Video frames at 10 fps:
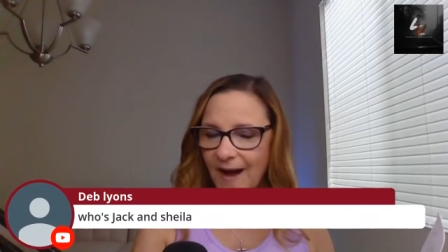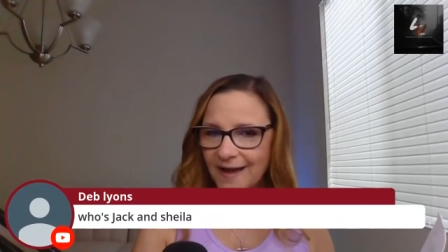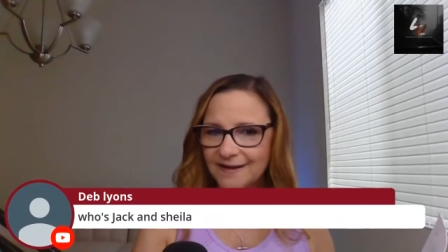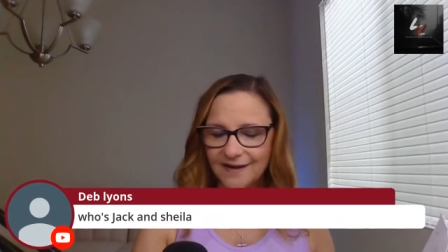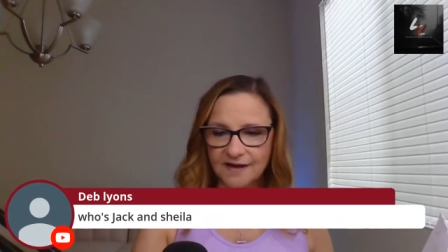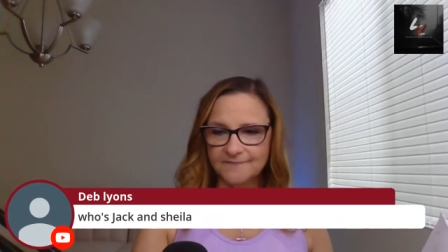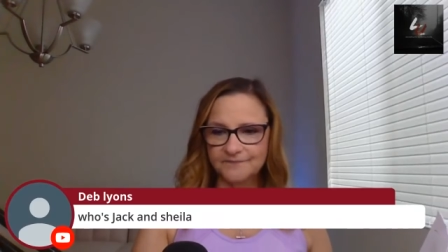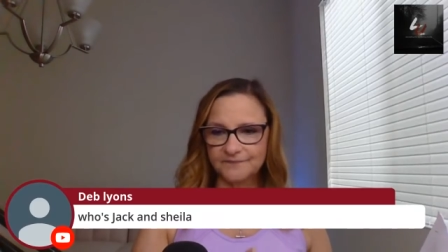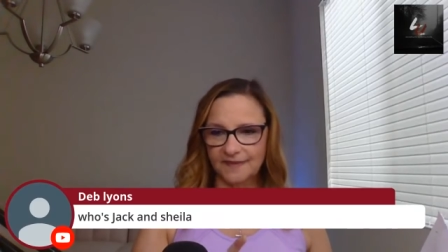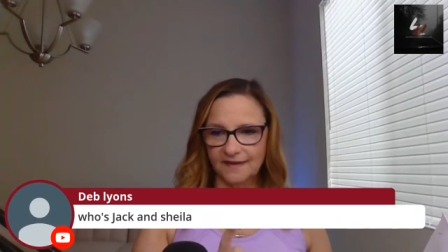But
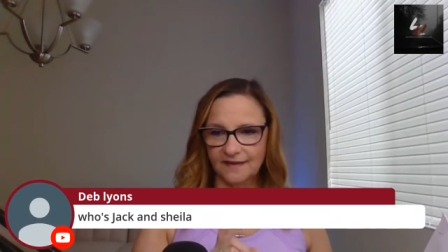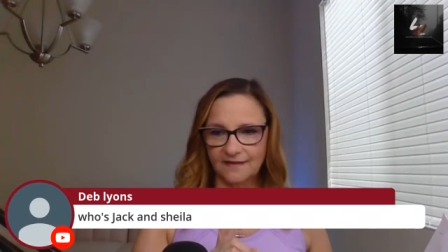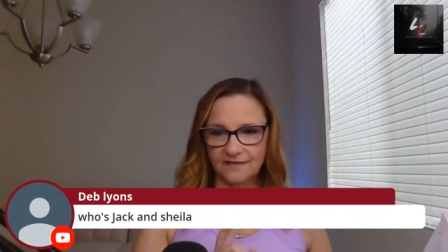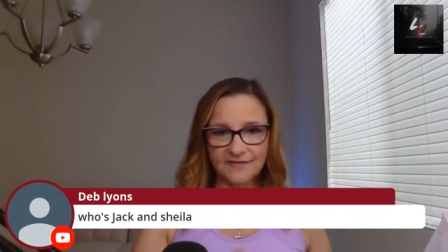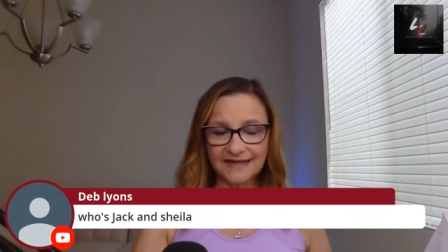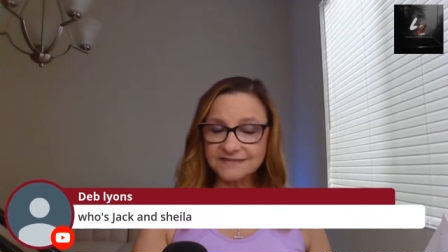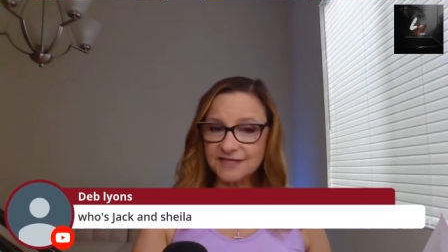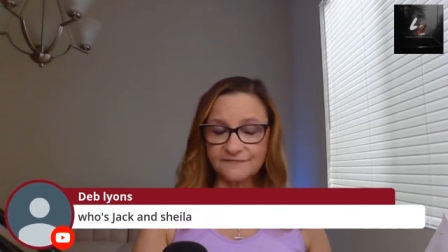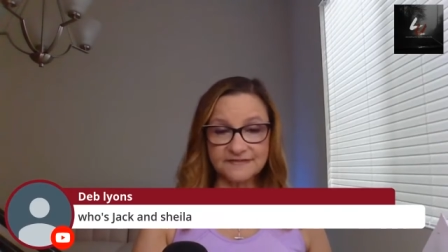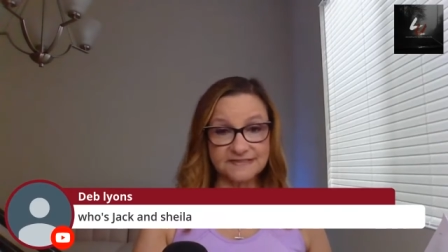that
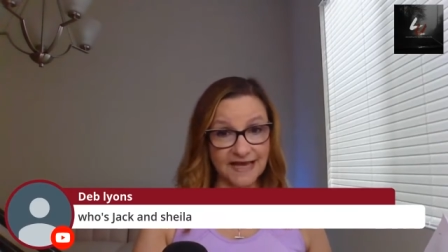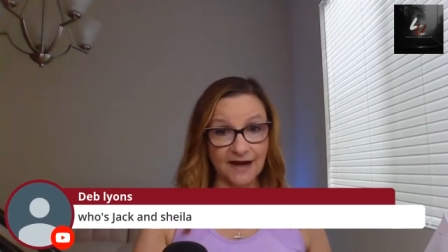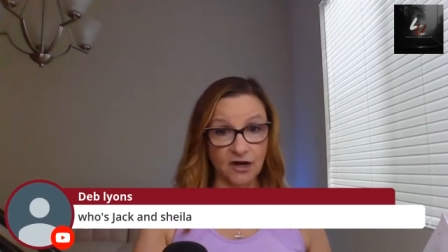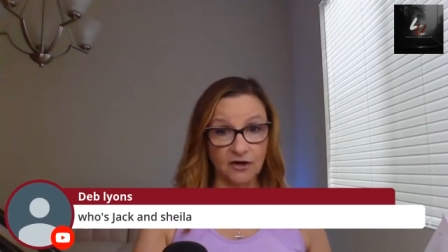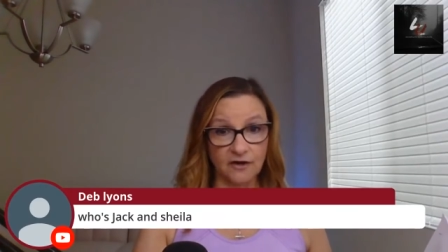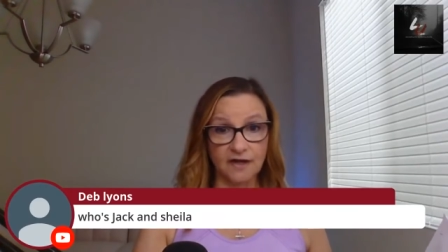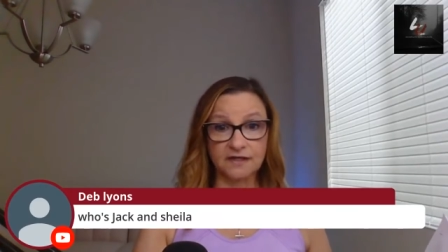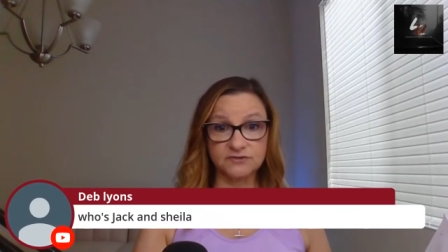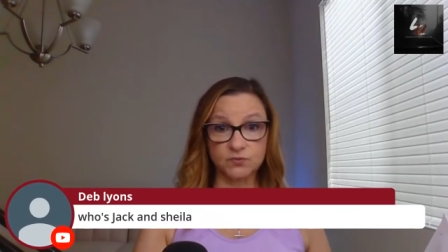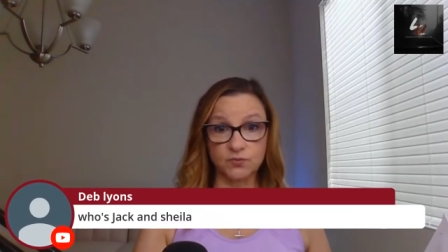stuff is there
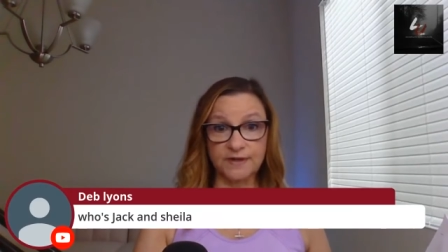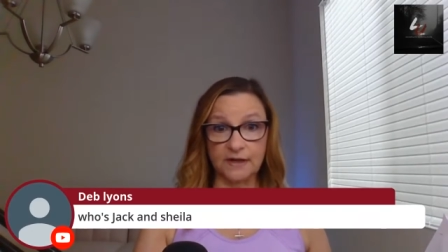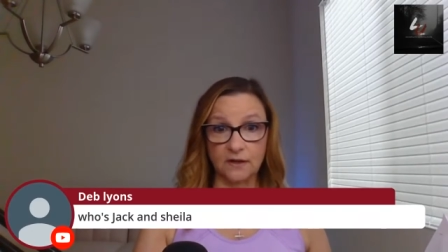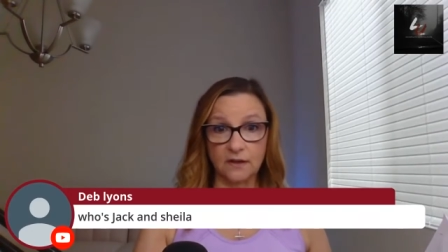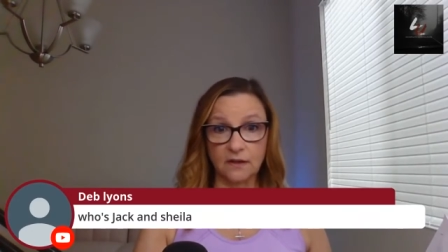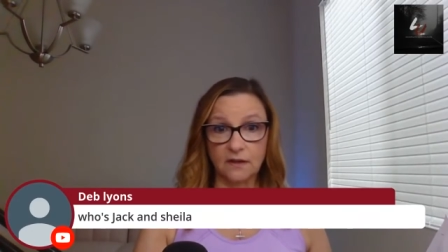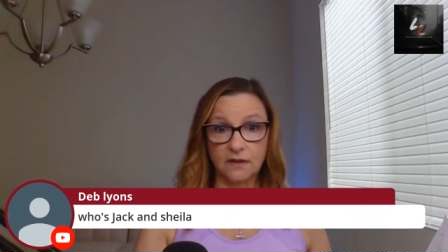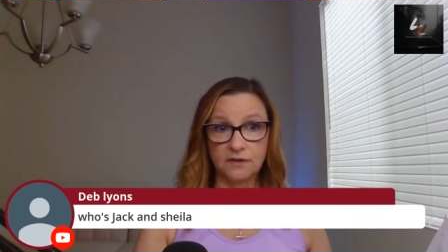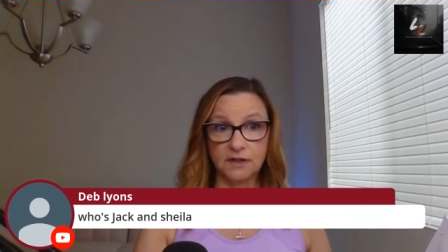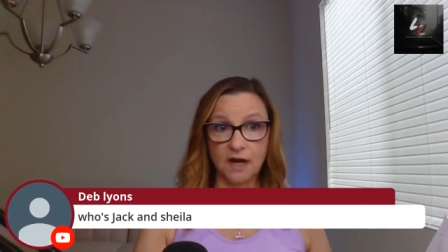and it's real.
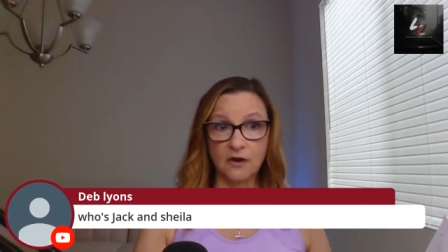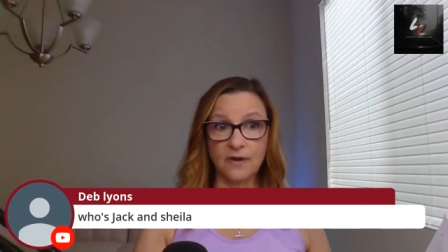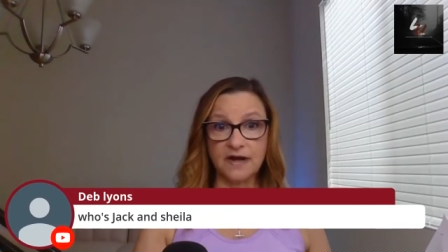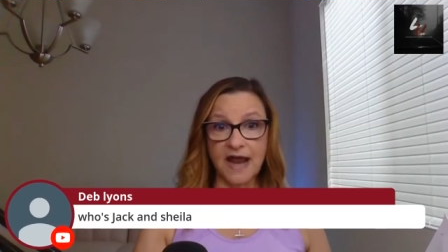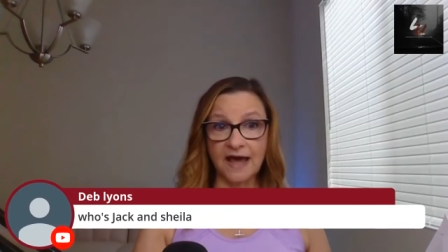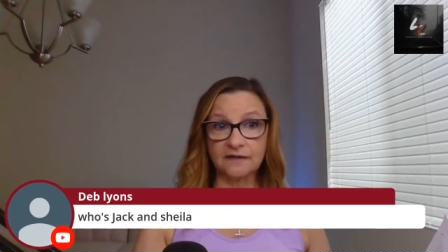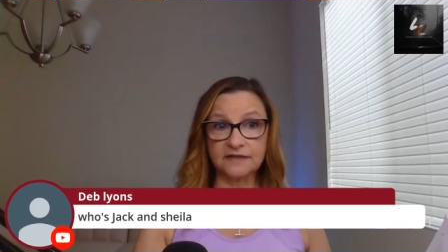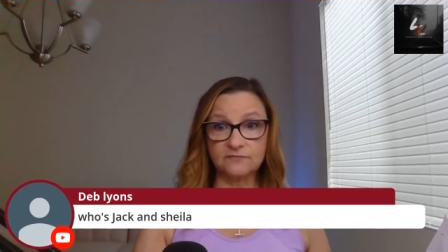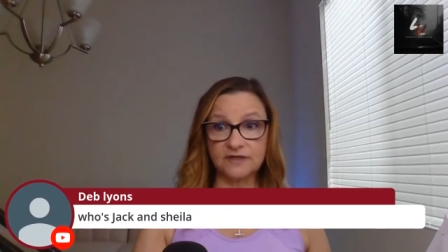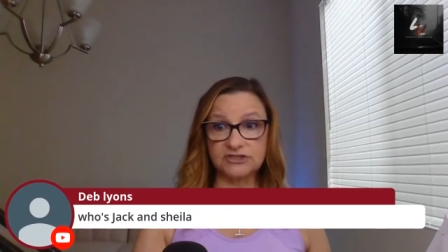You know,
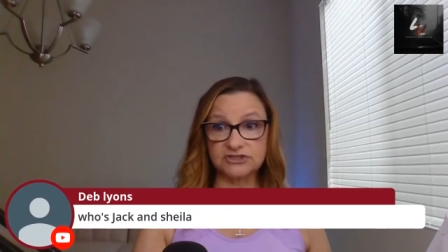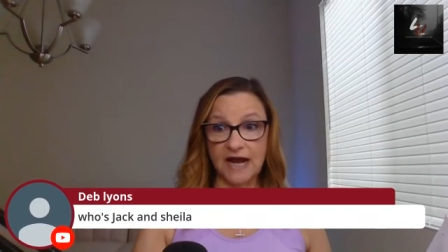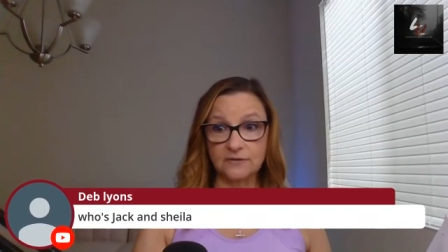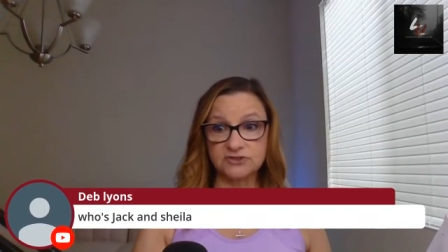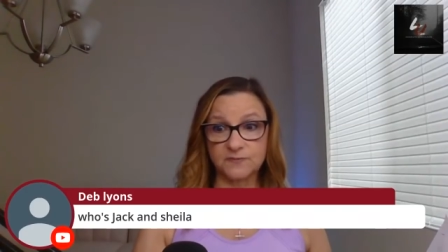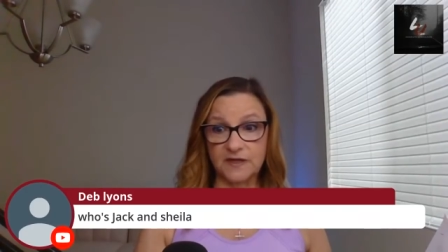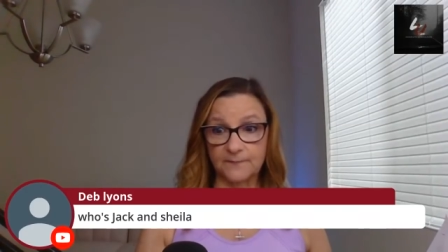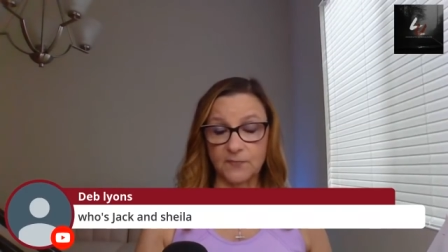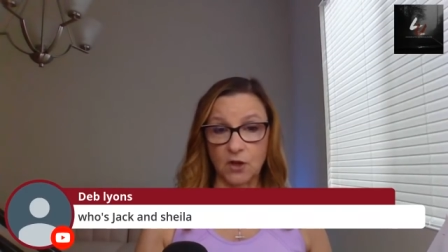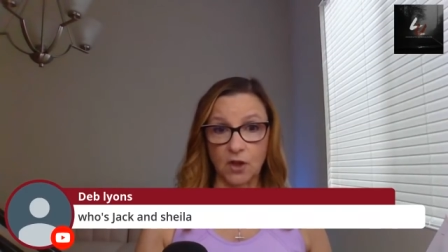Natalie reached out to
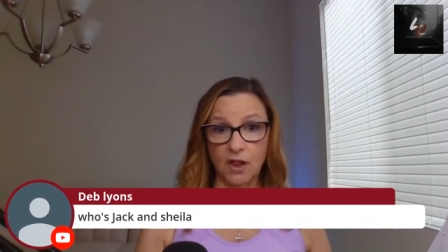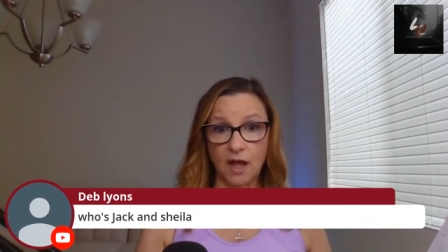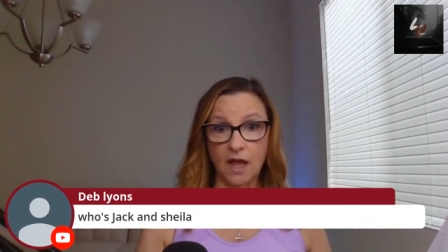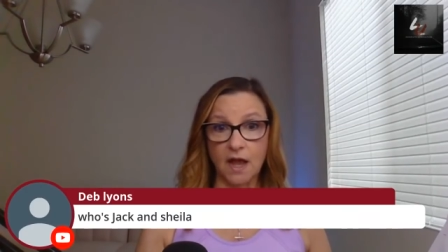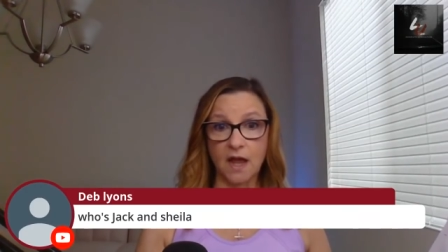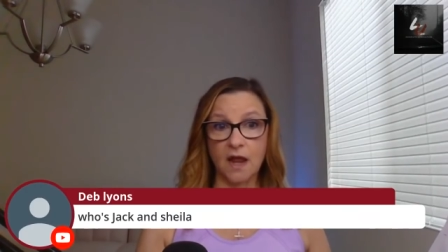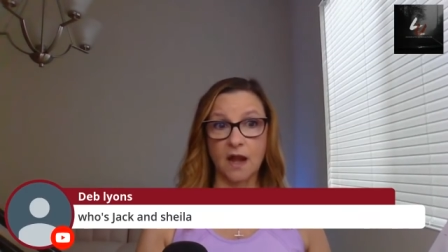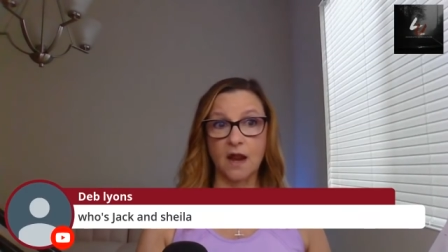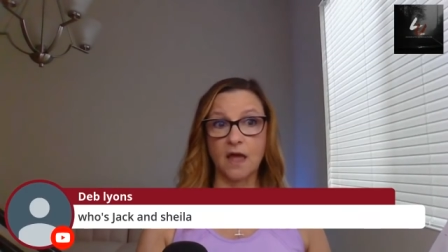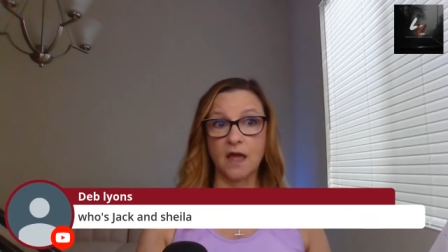people,
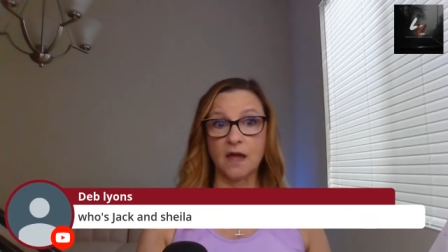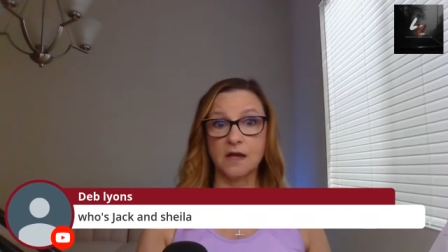and